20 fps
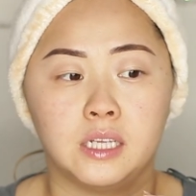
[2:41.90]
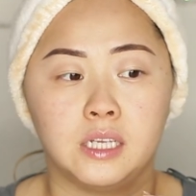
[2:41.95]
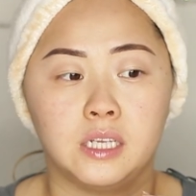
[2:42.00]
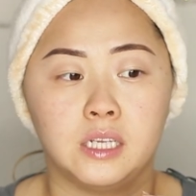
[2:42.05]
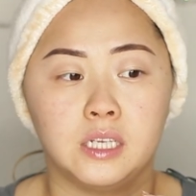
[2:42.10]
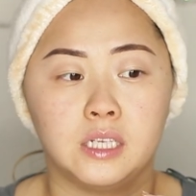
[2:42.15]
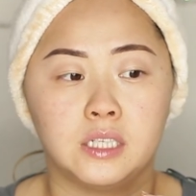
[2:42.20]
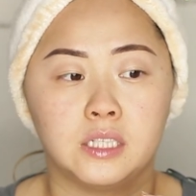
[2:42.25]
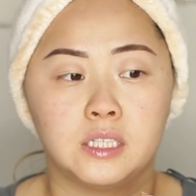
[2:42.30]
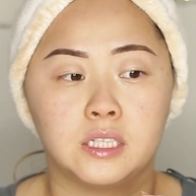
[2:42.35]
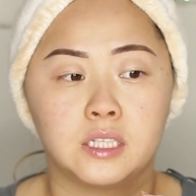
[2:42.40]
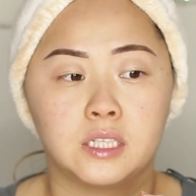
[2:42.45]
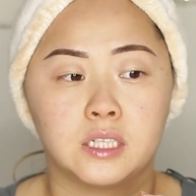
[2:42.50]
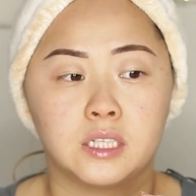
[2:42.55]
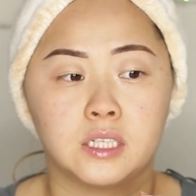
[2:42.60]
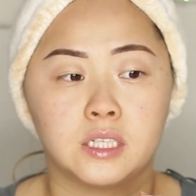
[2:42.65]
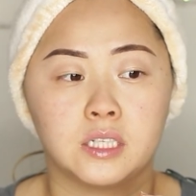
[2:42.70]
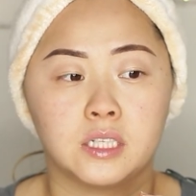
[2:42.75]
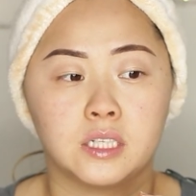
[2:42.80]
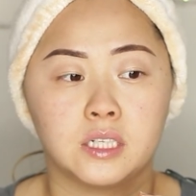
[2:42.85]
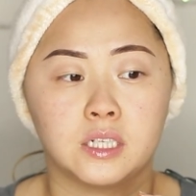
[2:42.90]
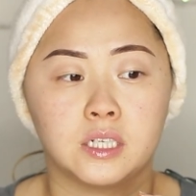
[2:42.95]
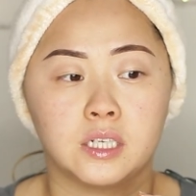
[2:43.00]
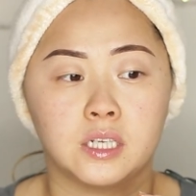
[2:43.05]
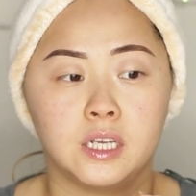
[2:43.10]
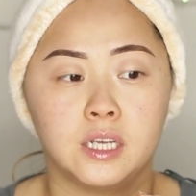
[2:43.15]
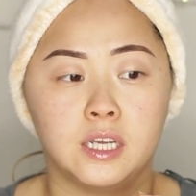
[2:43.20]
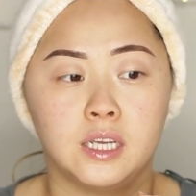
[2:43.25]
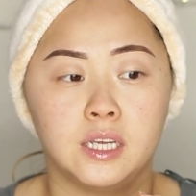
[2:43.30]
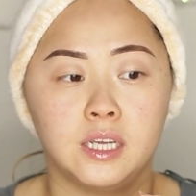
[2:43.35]
its
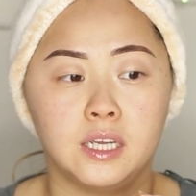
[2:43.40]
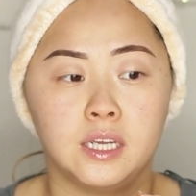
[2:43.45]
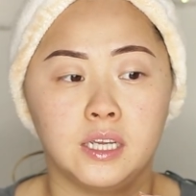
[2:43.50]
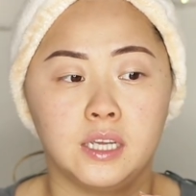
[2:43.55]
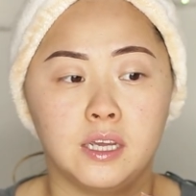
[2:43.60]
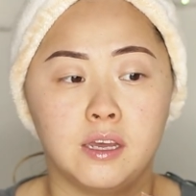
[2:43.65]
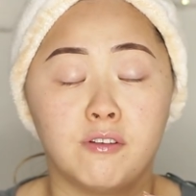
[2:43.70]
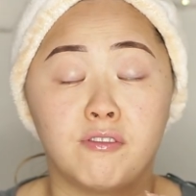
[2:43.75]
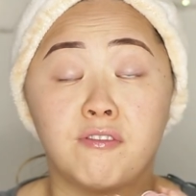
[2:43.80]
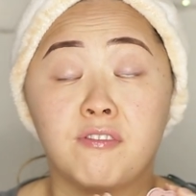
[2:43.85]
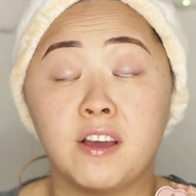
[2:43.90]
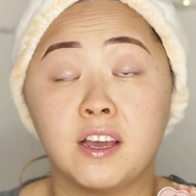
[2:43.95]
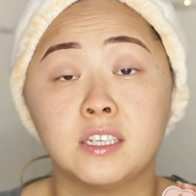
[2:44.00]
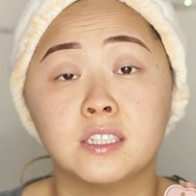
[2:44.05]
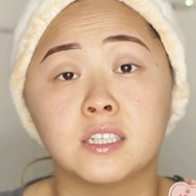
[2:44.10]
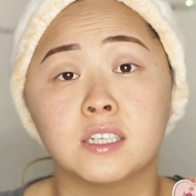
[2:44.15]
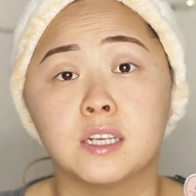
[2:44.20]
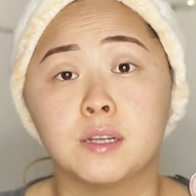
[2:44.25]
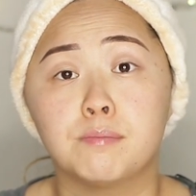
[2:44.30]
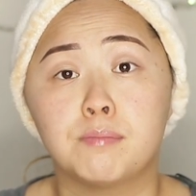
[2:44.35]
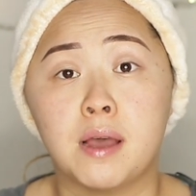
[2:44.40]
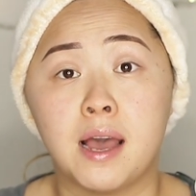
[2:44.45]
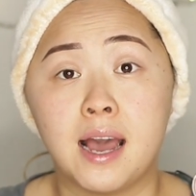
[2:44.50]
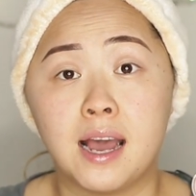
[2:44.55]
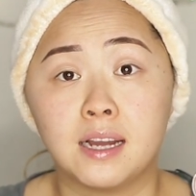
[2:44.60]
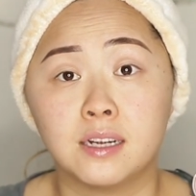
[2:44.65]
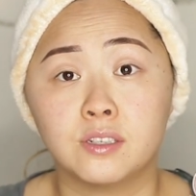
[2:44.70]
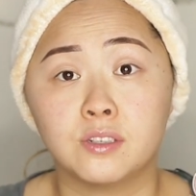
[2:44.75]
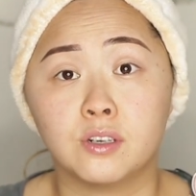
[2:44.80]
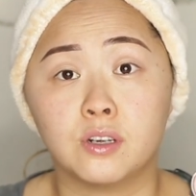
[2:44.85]
effect and
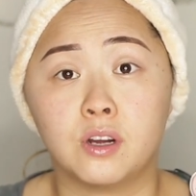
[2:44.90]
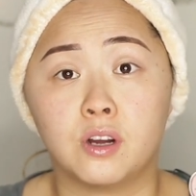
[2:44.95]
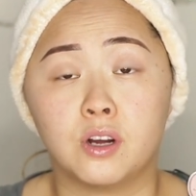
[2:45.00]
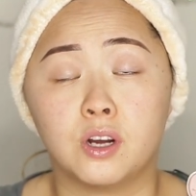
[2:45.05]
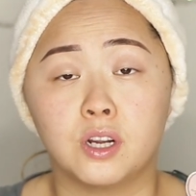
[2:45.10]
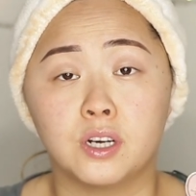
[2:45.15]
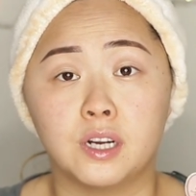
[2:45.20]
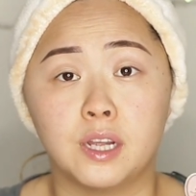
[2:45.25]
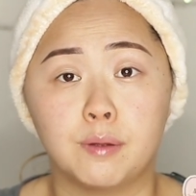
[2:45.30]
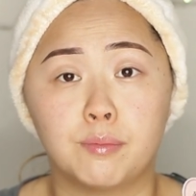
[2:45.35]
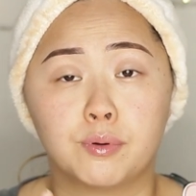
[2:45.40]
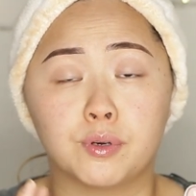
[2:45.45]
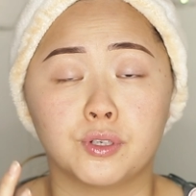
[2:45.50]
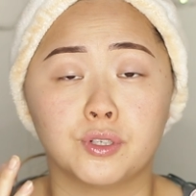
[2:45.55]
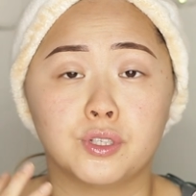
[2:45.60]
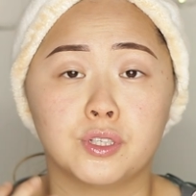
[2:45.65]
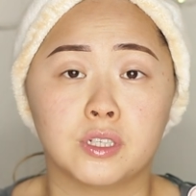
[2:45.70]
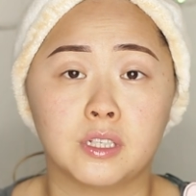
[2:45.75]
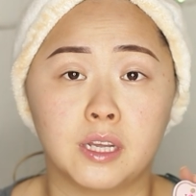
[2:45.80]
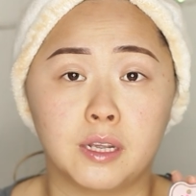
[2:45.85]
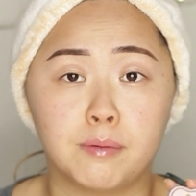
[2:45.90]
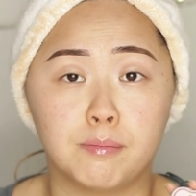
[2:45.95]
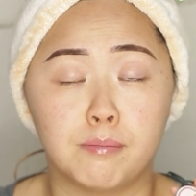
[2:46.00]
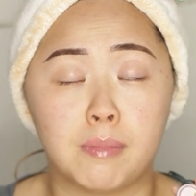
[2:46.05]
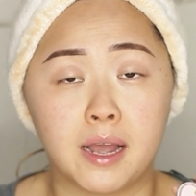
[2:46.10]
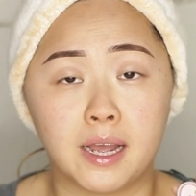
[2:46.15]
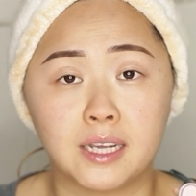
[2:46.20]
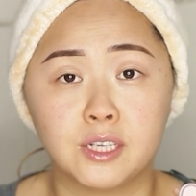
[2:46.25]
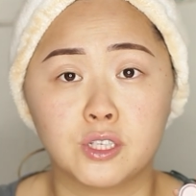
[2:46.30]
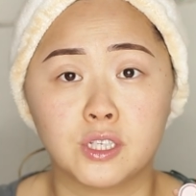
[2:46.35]
impact on a person like
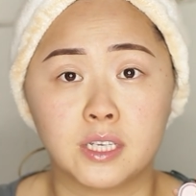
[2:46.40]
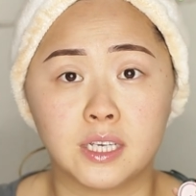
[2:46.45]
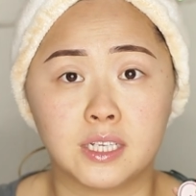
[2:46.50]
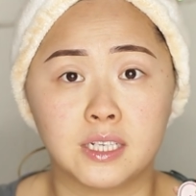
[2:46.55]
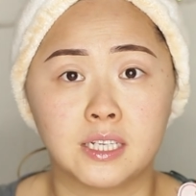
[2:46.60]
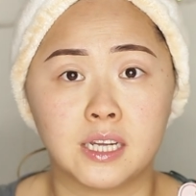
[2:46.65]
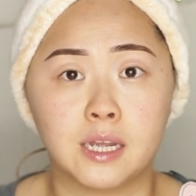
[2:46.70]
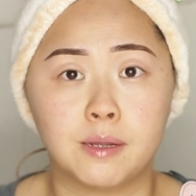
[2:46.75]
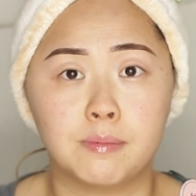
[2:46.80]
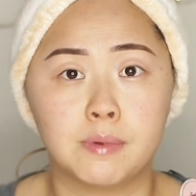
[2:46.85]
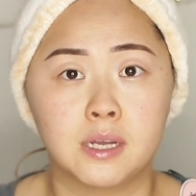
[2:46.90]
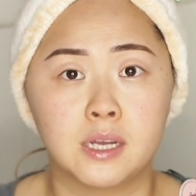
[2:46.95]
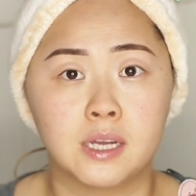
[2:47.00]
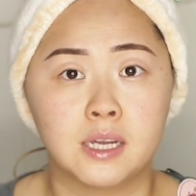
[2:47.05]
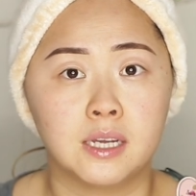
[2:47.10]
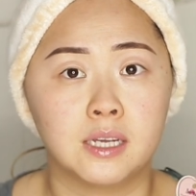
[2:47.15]
my skin type